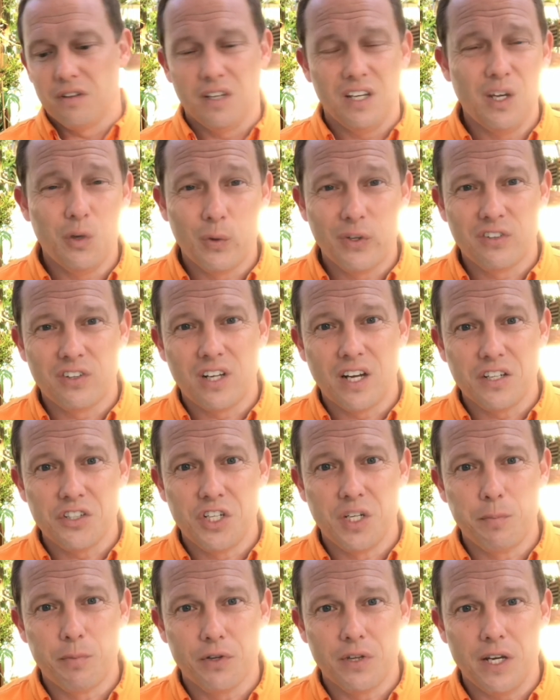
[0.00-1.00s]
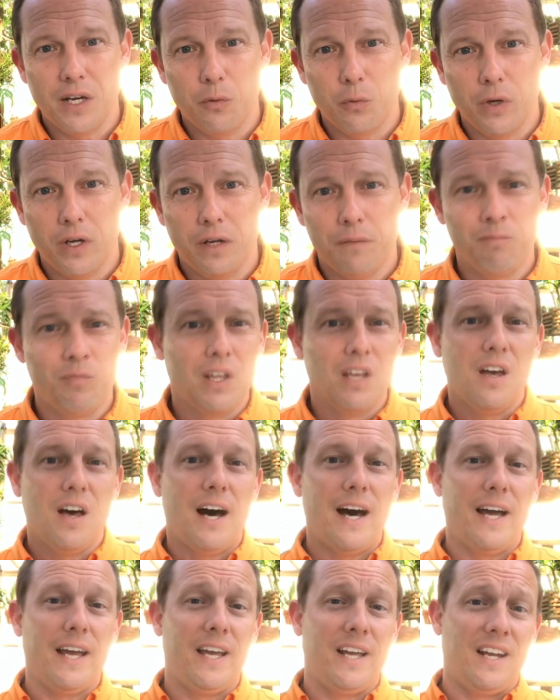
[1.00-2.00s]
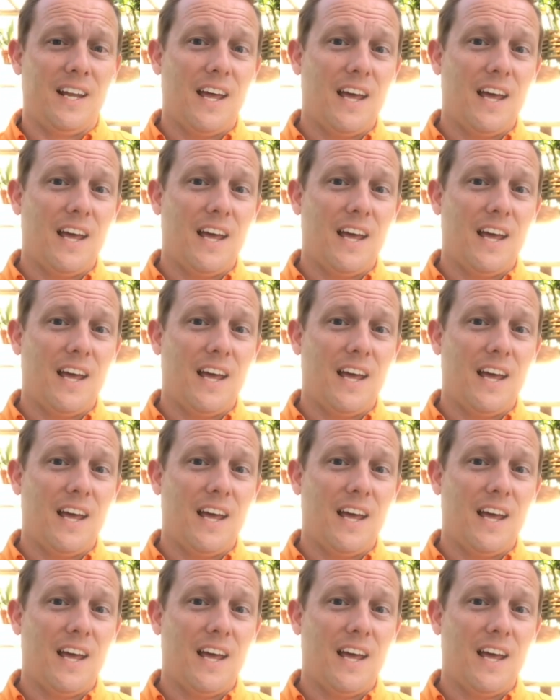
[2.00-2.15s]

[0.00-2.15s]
It was a lot cheaper that way, and